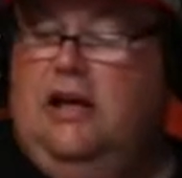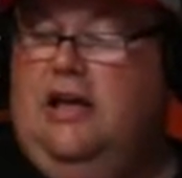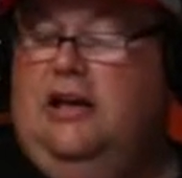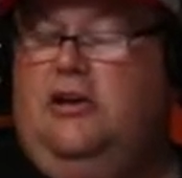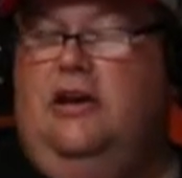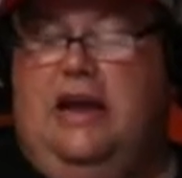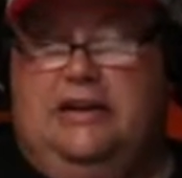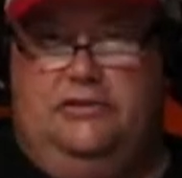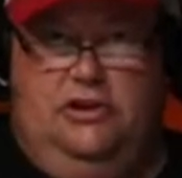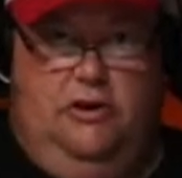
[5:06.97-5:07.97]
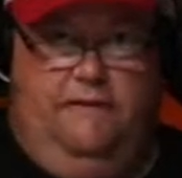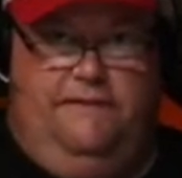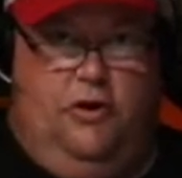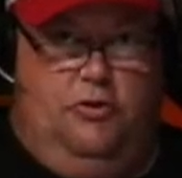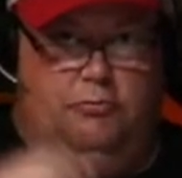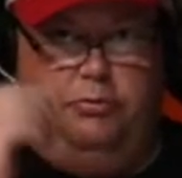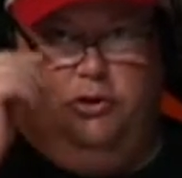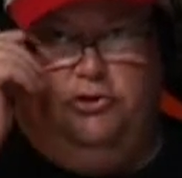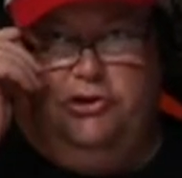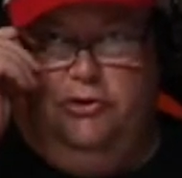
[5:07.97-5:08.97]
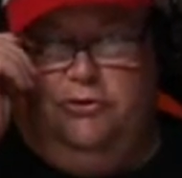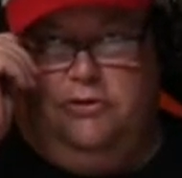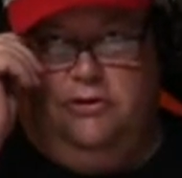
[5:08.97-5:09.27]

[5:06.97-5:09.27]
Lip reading: connects to your phone Bluetooth